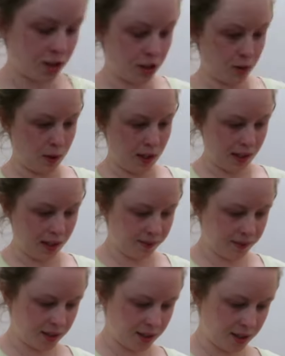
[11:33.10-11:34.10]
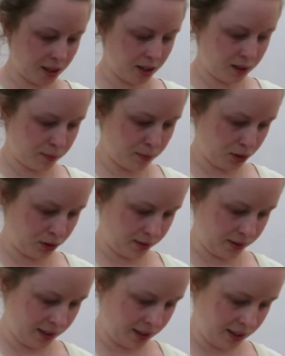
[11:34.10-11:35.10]
do have some of
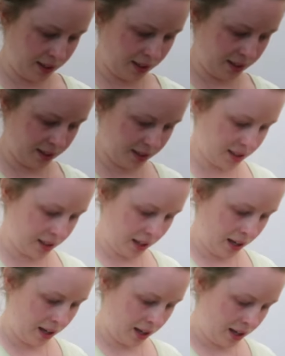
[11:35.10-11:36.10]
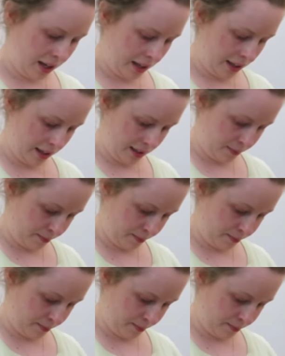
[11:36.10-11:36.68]
these hanging